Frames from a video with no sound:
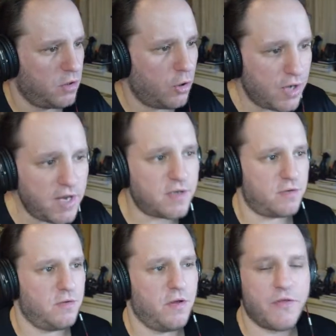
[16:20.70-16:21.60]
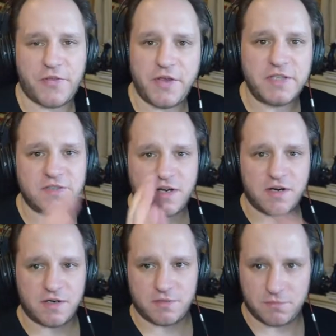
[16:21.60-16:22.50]
Okay, things
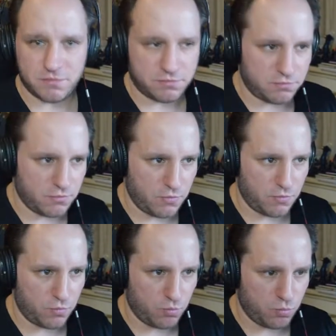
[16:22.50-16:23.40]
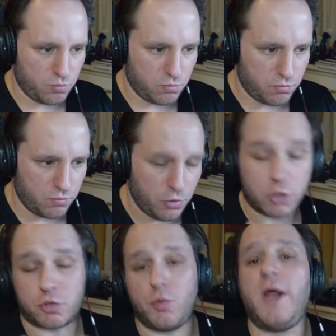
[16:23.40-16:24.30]
are
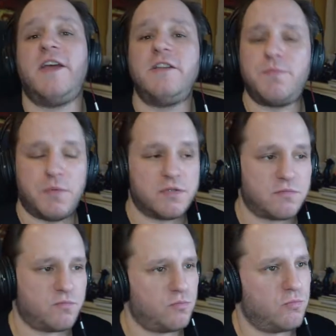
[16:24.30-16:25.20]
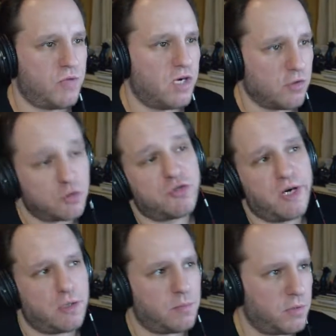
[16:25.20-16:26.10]
not great, but they're not
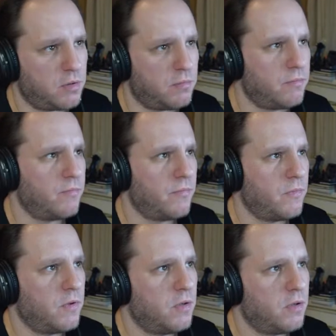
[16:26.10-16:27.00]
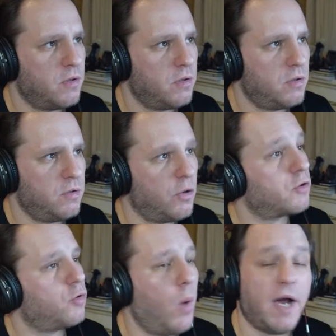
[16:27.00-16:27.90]
terrible
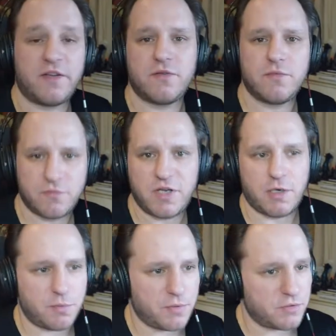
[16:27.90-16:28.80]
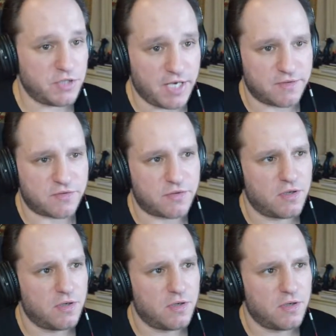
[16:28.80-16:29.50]
not quite terrible yet.